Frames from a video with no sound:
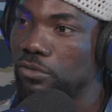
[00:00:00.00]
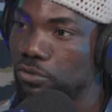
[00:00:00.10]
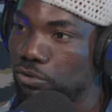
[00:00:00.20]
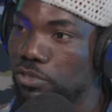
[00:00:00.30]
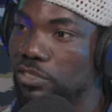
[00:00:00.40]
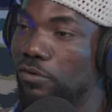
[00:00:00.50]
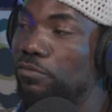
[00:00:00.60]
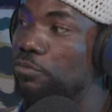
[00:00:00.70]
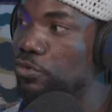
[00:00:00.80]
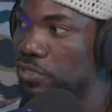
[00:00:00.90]
using
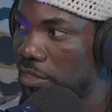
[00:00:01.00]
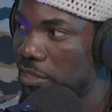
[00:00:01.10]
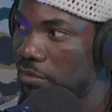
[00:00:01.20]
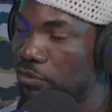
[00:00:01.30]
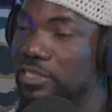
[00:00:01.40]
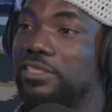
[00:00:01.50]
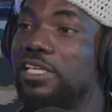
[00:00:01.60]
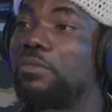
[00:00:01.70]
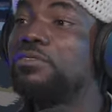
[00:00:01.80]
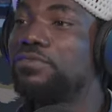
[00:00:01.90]
of music, for
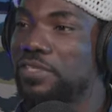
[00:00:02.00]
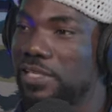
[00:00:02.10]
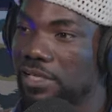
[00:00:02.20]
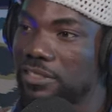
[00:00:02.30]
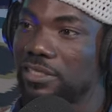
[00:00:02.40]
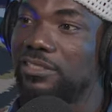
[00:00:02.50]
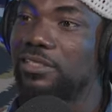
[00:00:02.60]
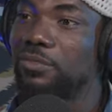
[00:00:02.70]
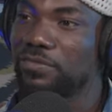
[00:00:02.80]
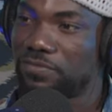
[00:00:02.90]
entertainment fee, let's say
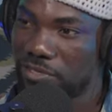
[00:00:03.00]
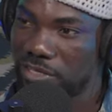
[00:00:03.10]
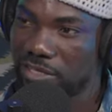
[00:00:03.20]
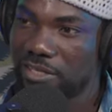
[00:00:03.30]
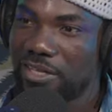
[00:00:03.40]
entertainment fee.